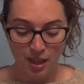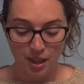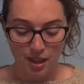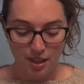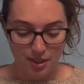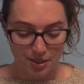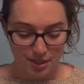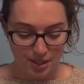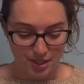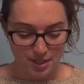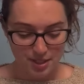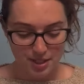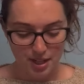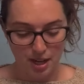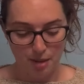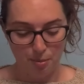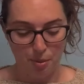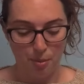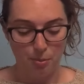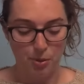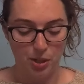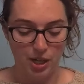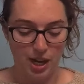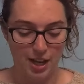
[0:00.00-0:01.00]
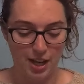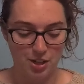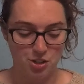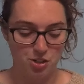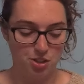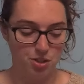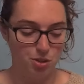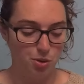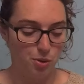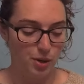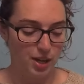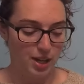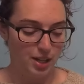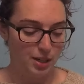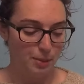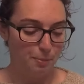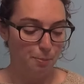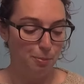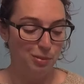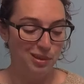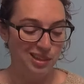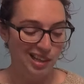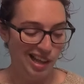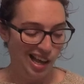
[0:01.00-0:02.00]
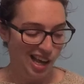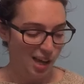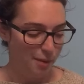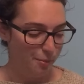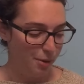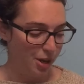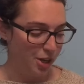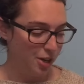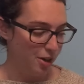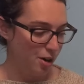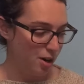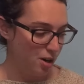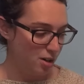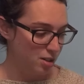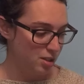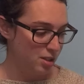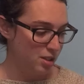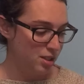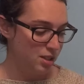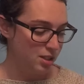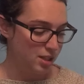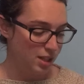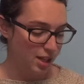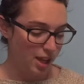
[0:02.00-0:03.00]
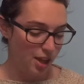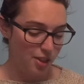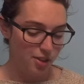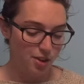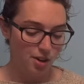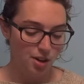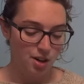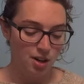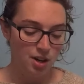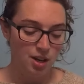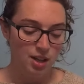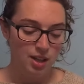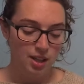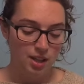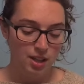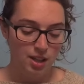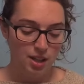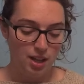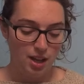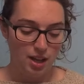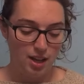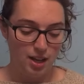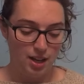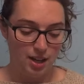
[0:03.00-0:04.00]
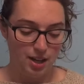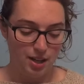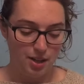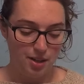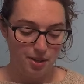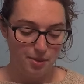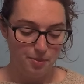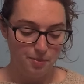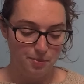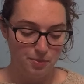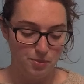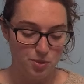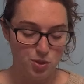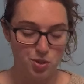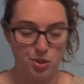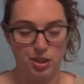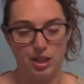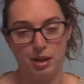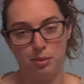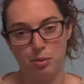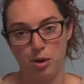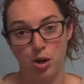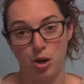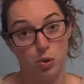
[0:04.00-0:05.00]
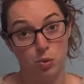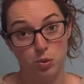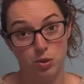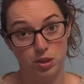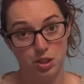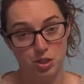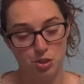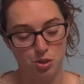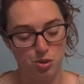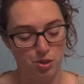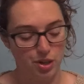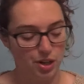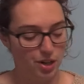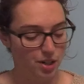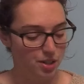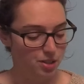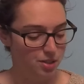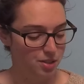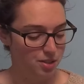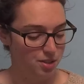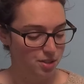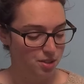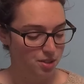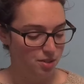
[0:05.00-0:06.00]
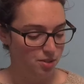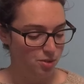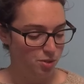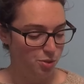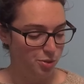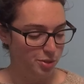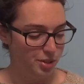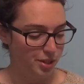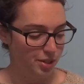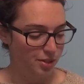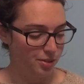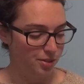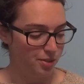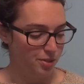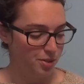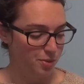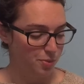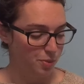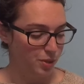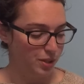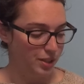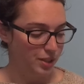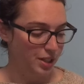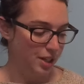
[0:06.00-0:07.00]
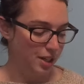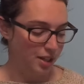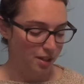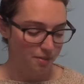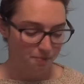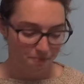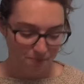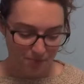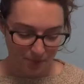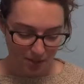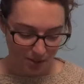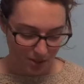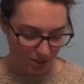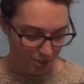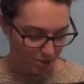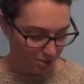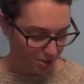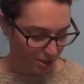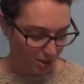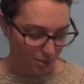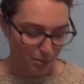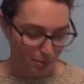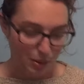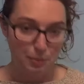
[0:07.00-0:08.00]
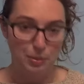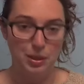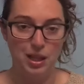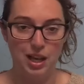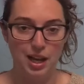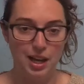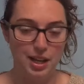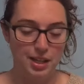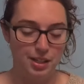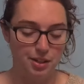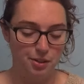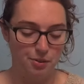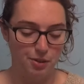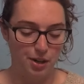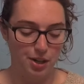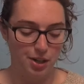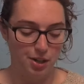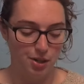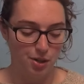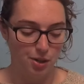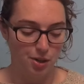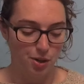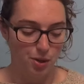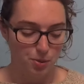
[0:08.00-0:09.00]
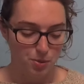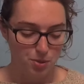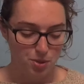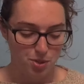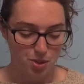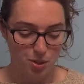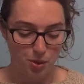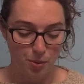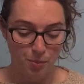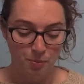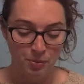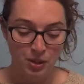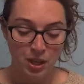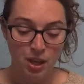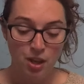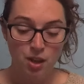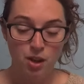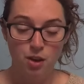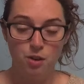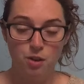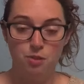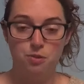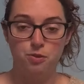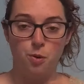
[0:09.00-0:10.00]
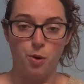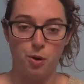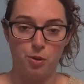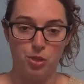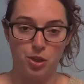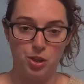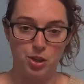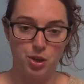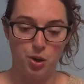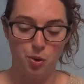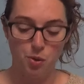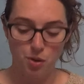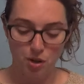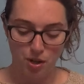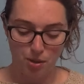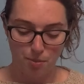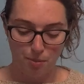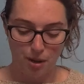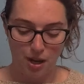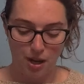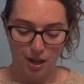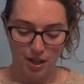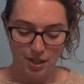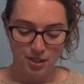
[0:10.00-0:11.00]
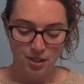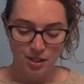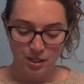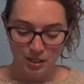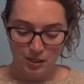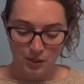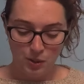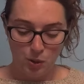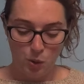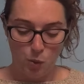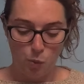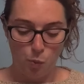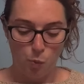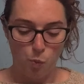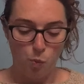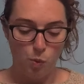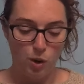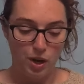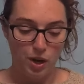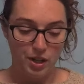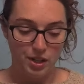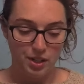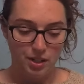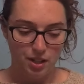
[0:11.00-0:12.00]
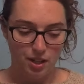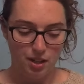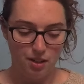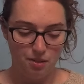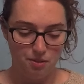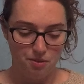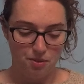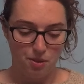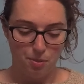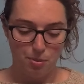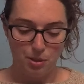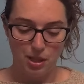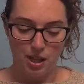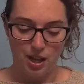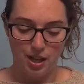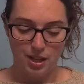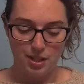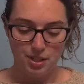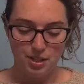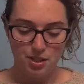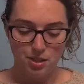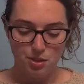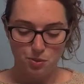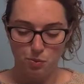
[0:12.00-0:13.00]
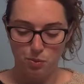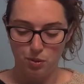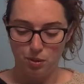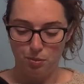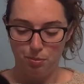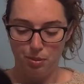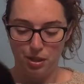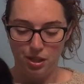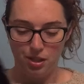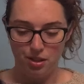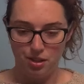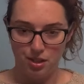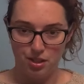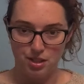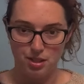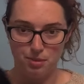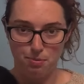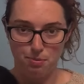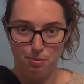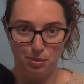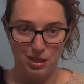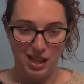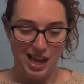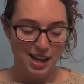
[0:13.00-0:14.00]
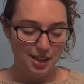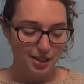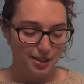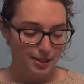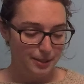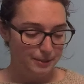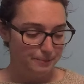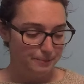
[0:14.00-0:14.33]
This time I'm going to actually go ahead and ply my yarns together so that I'm not holding two singles while knitting. It's going to be plied and ready to go. So for the yoke on mine, one of the plies will be this black